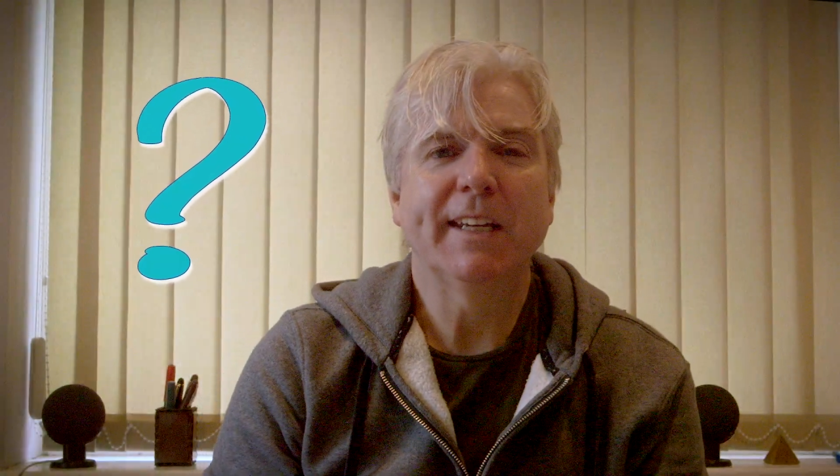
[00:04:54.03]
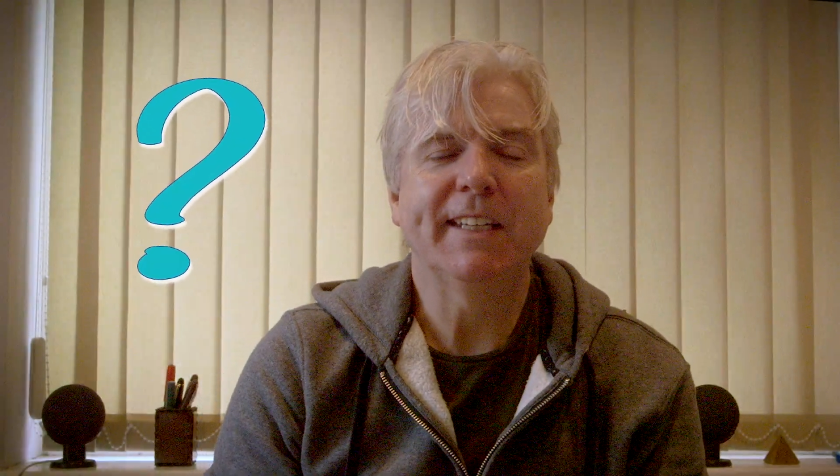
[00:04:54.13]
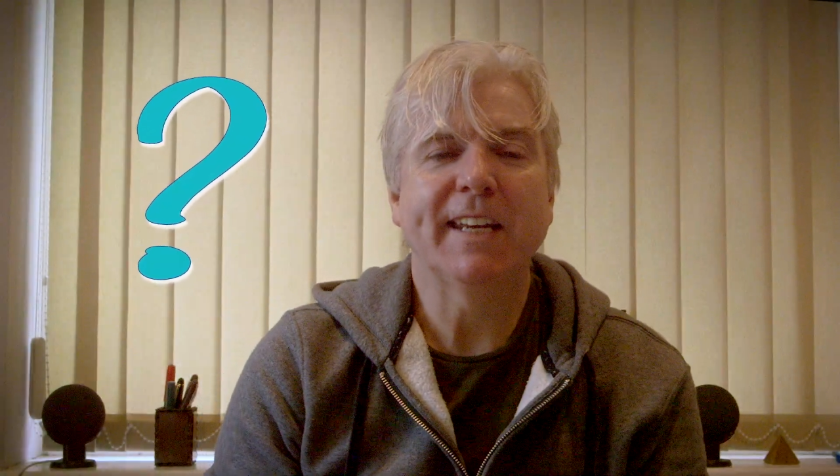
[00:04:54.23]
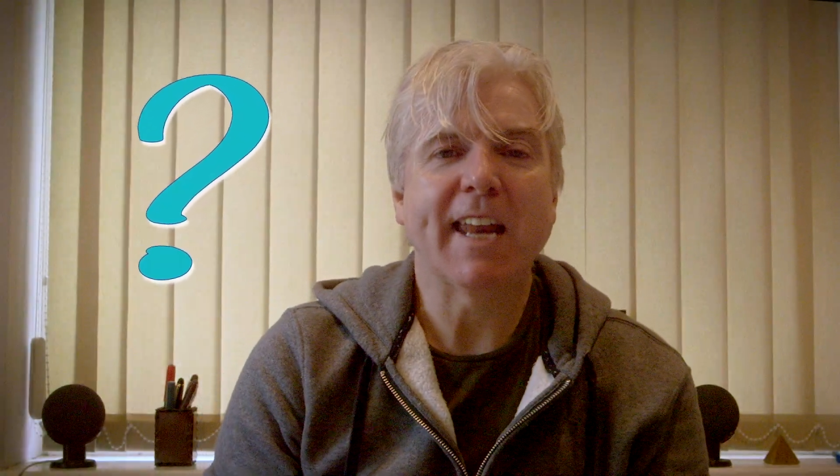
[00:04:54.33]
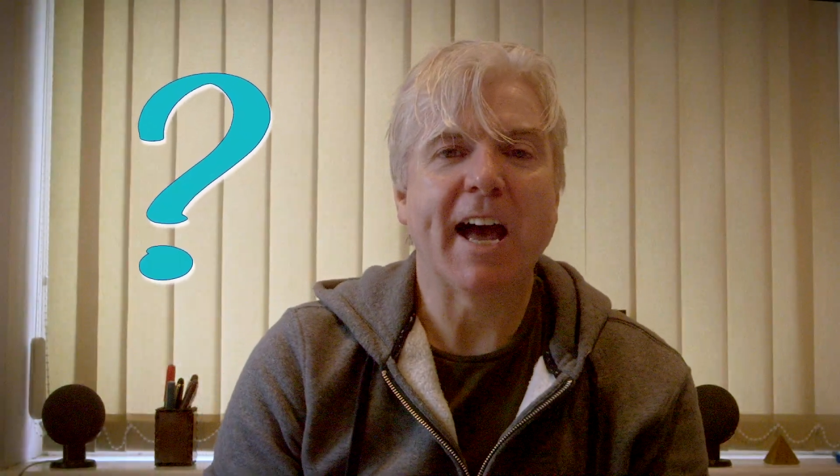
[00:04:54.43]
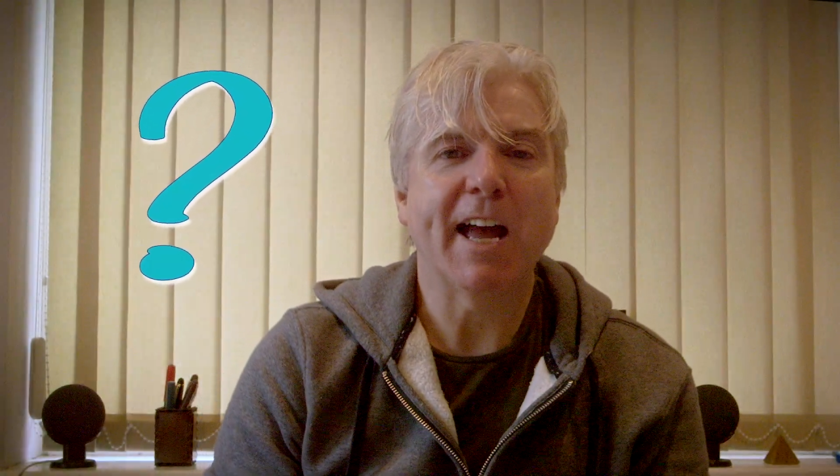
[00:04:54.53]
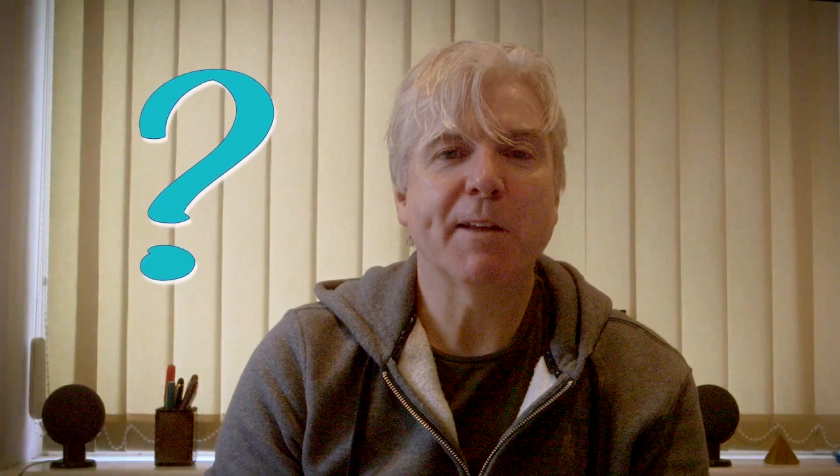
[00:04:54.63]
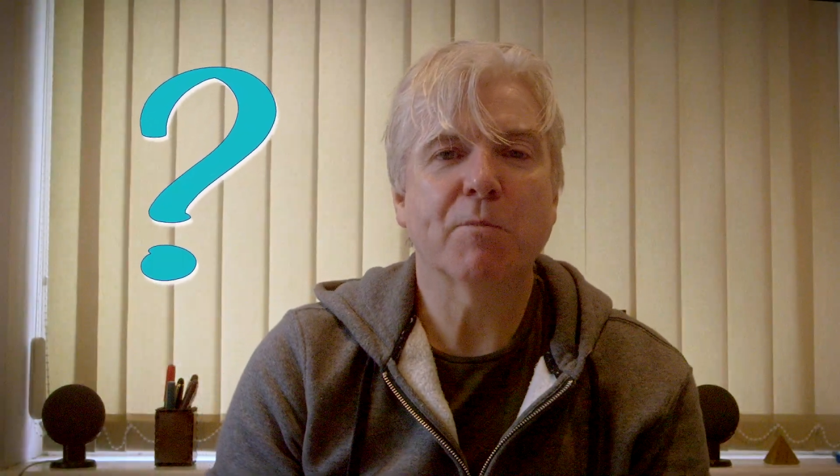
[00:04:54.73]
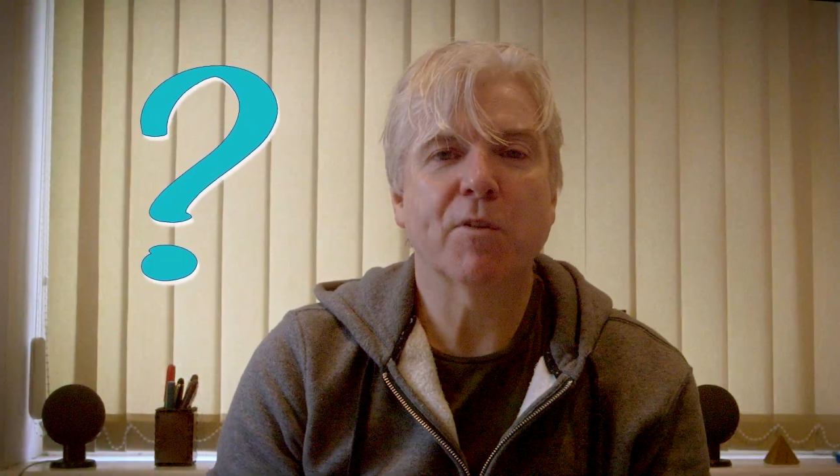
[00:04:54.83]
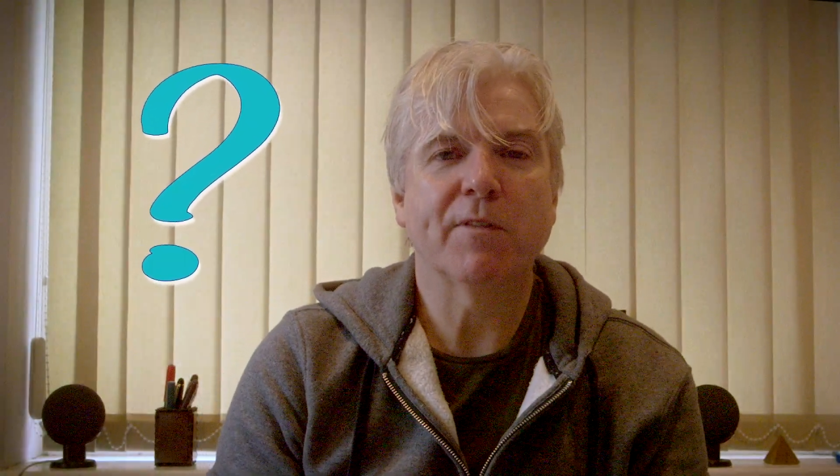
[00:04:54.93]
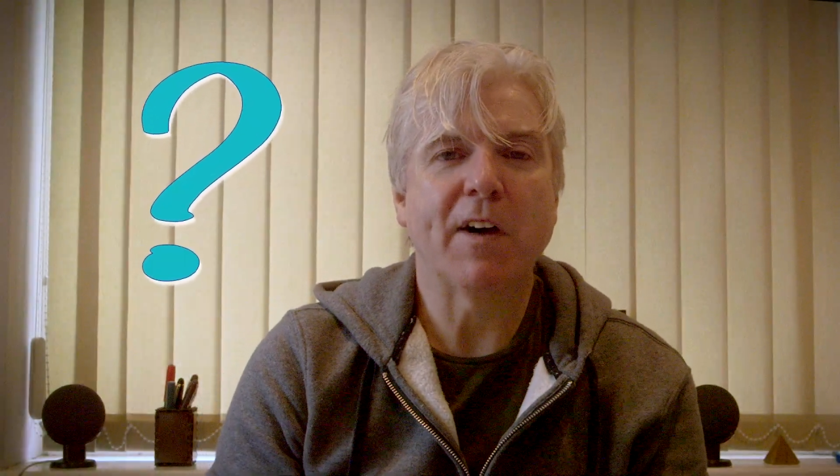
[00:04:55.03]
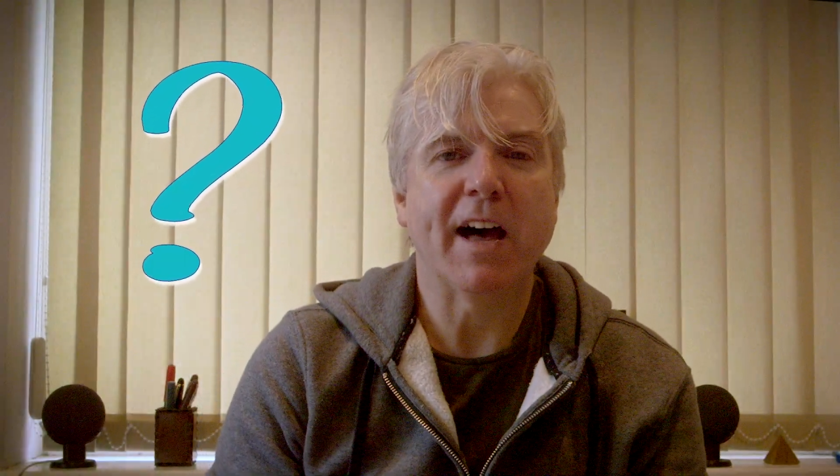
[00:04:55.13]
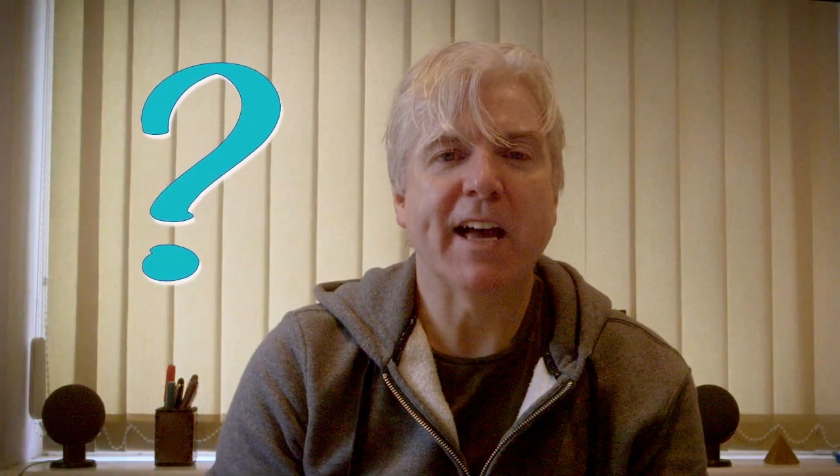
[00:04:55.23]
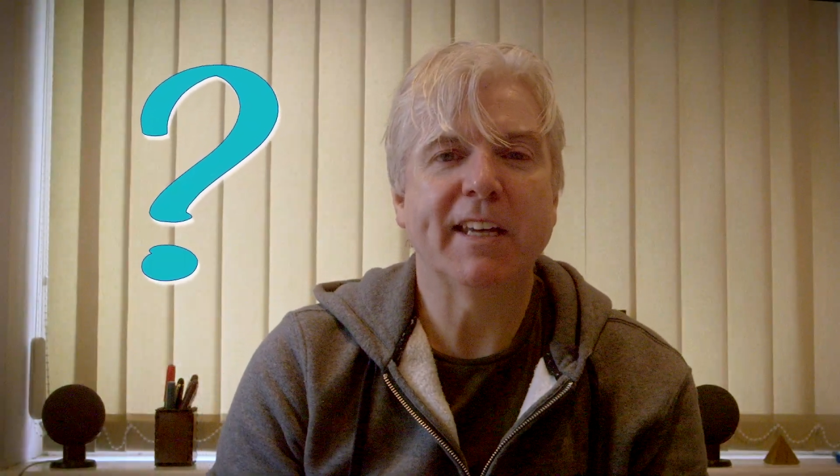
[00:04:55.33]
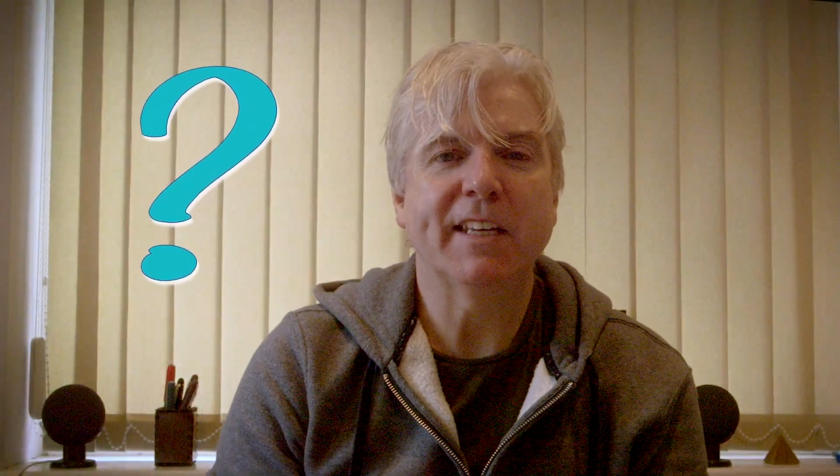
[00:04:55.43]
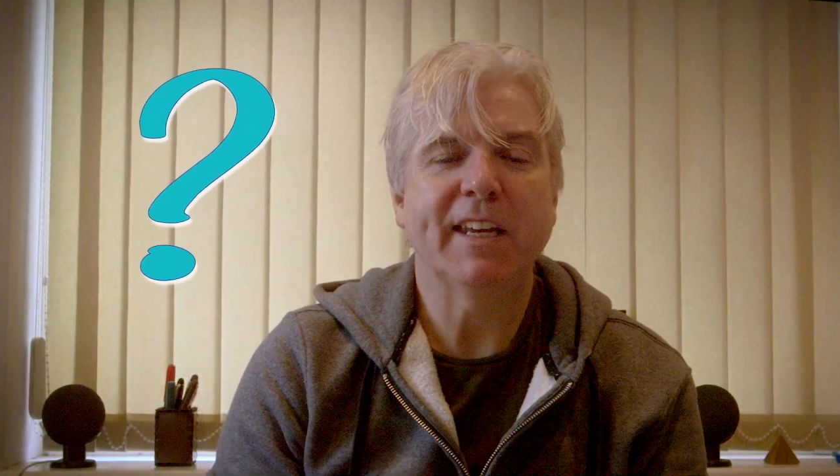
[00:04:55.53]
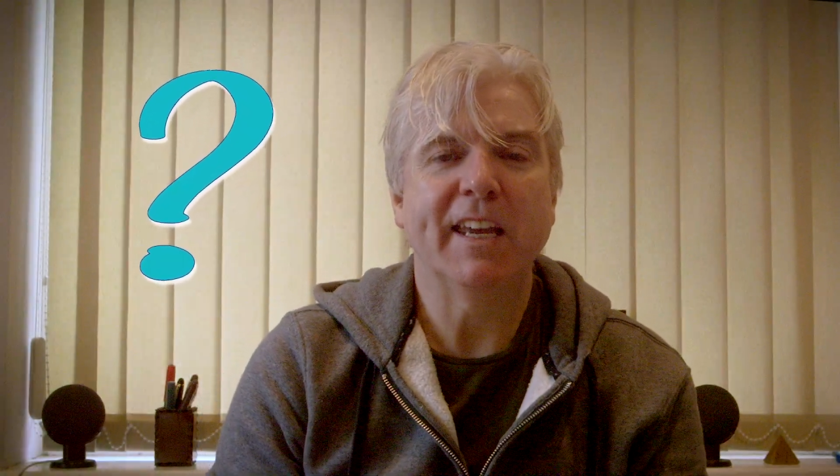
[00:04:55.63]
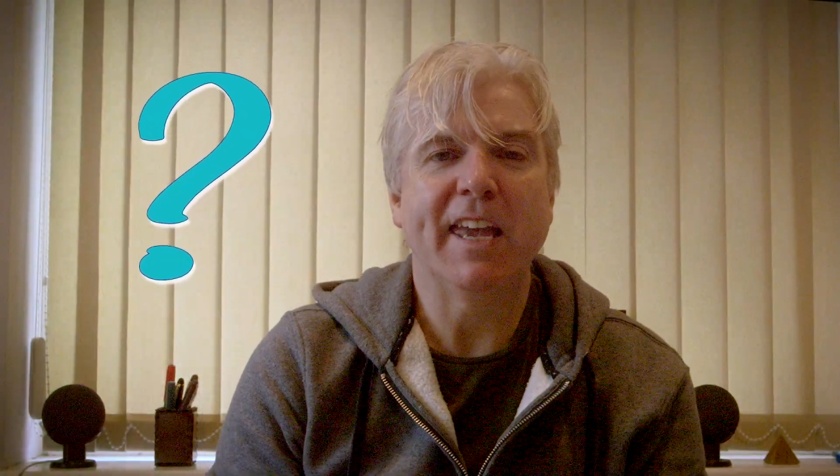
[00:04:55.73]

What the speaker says: did I provide